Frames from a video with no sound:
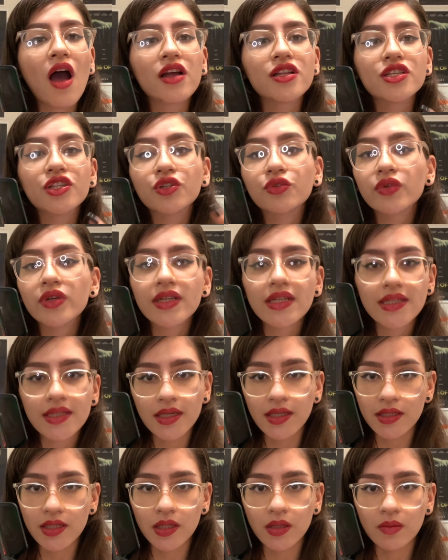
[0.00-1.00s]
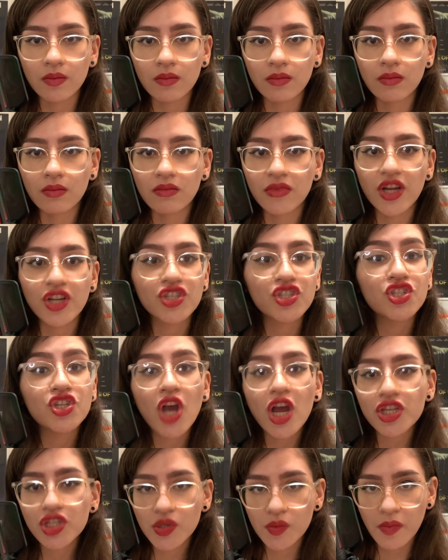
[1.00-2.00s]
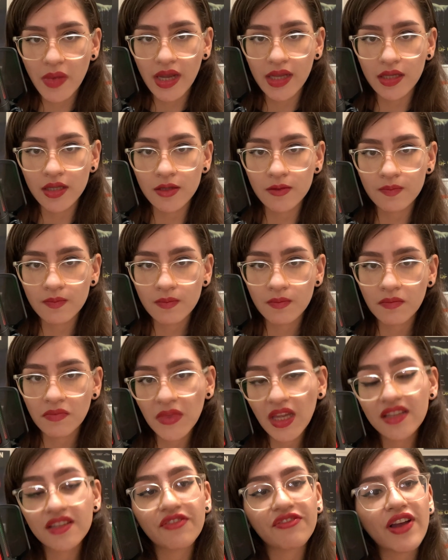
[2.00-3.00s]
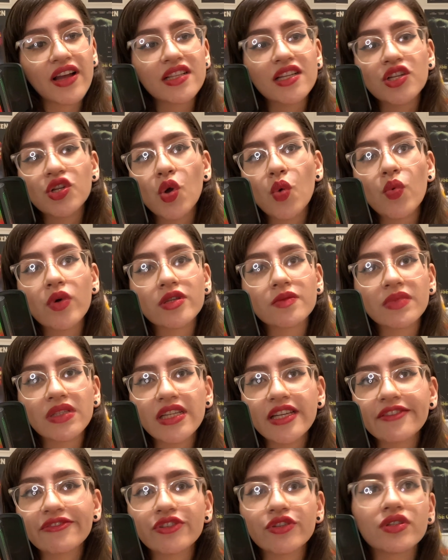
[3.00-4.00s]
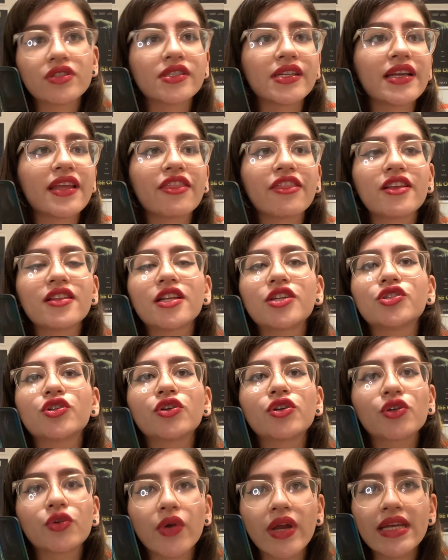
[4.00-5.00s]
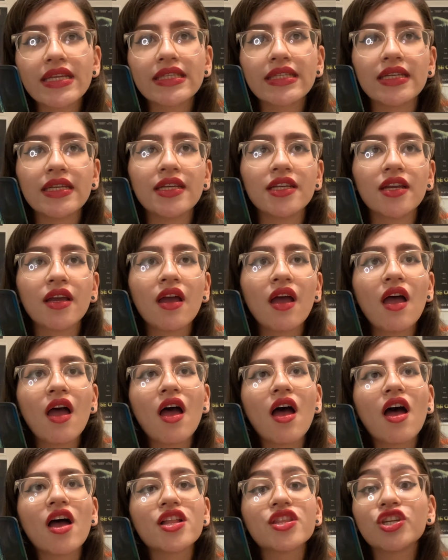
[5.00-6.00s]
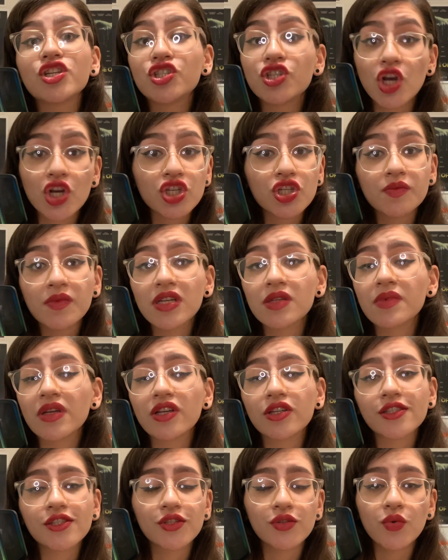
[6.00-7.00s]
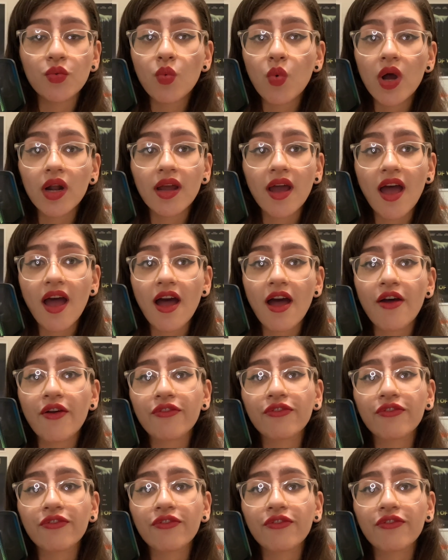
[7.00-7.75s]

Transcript: criticism, judgment, the fact that no one believes you and they think that you're crazy, the judgment because you want to have